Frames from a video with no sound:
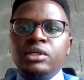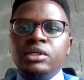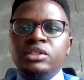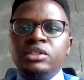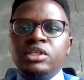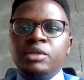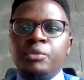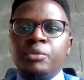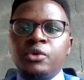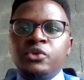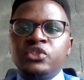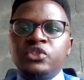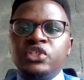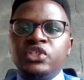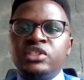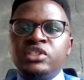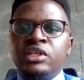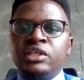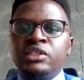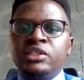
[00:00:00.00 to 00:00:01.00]
is a
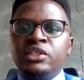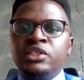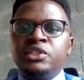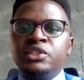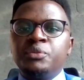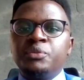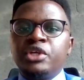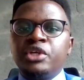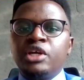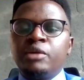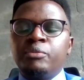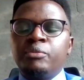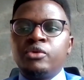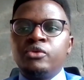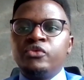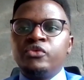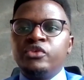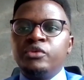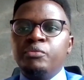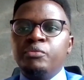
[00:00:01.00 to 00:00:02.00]
process that is
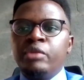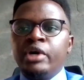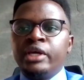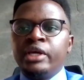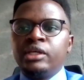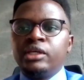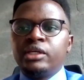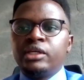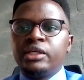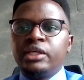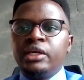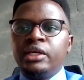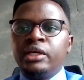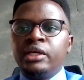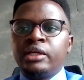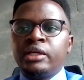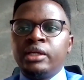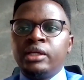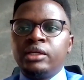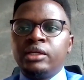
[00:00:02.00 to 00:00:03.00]
pre-approved by
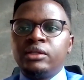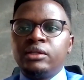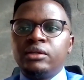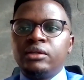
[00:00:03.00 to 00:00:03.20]
KRA.